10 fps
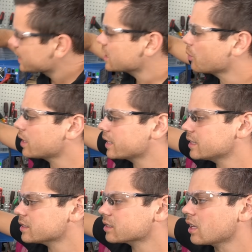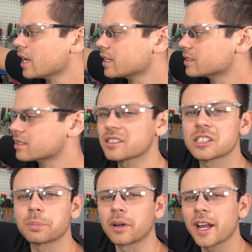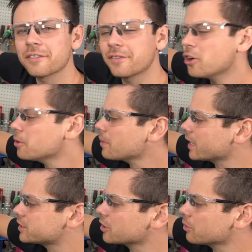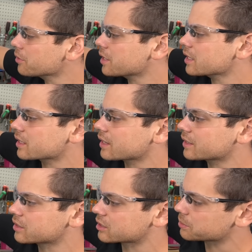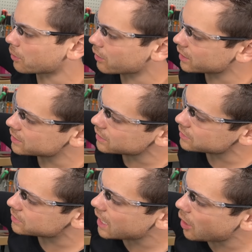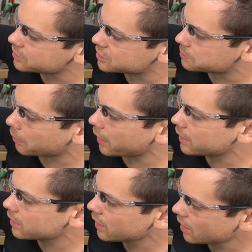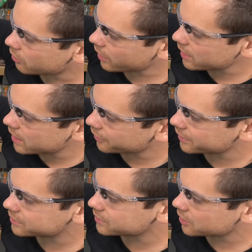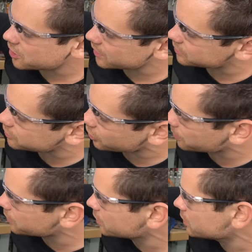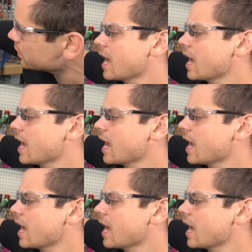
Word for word: Now what I dislike is this spray foam. I don't think that that's a smart idea. See how it's sprayed right here and it's touching this terminal?